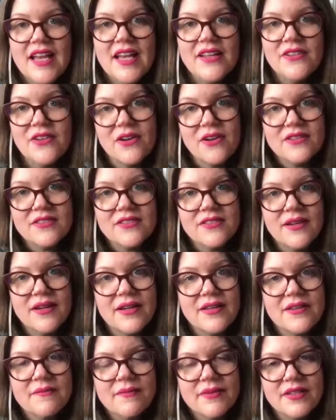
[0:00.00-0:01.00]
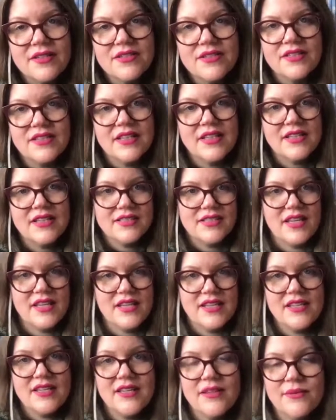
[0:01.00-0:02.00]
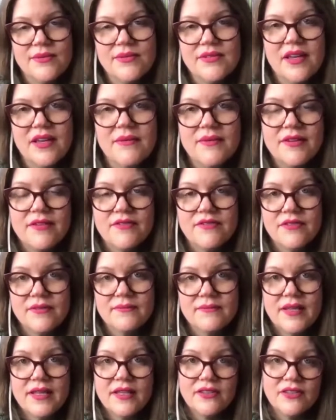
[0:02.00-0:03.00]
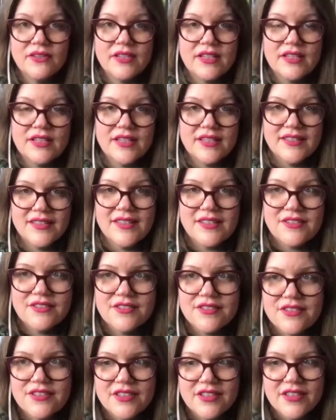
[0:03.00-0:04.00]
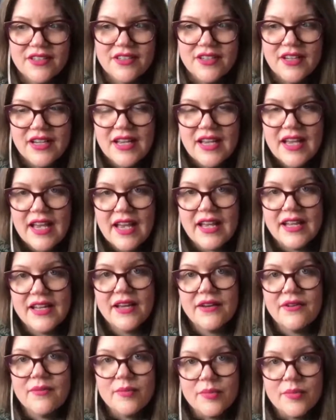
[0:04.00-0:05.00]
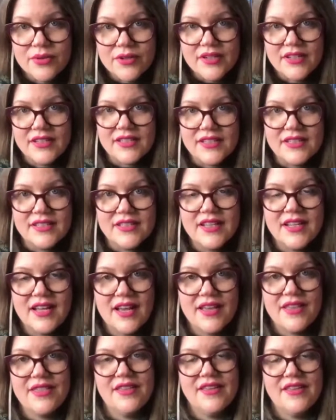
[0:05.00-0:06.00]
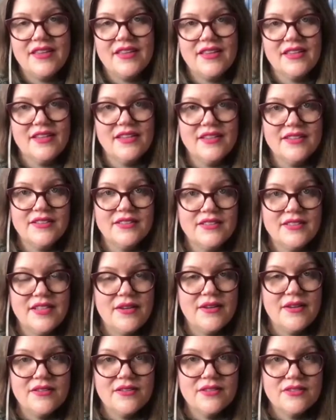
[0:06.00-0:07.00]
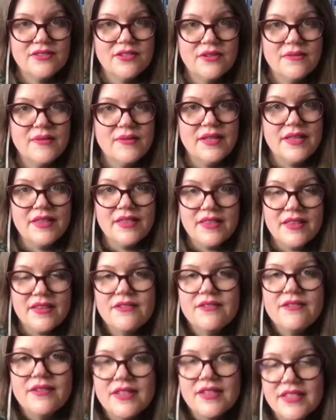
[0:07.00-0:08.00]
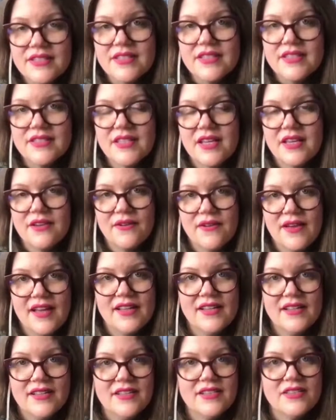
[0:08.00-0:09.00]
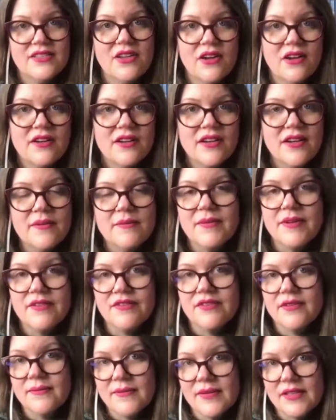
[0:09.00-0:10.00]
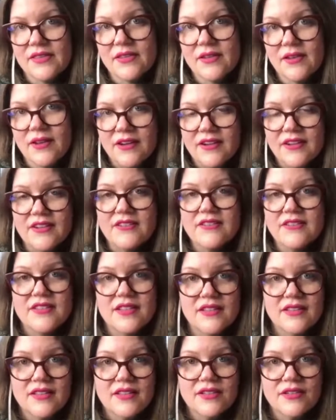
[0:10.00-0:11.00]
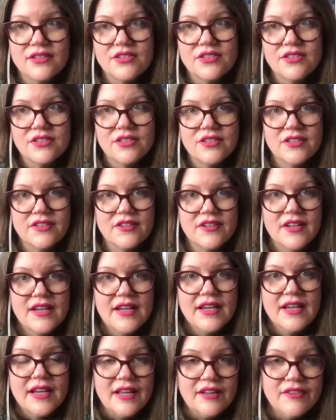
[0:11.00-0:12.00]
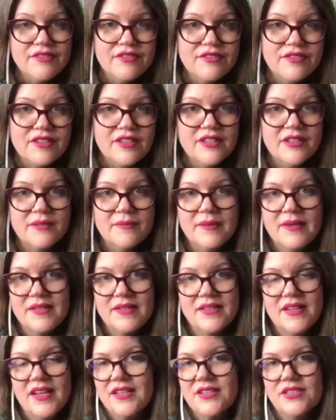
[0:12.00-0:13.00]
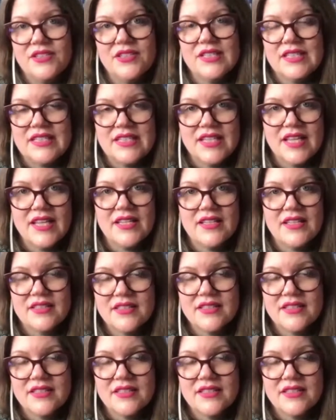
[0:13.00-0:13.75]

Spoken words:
and also how you mentioned like Said, he was coming from like looking at literature, and how important I think it is that so many theorists and psychoanalysts are coming from like the arts and literature and film, and not just like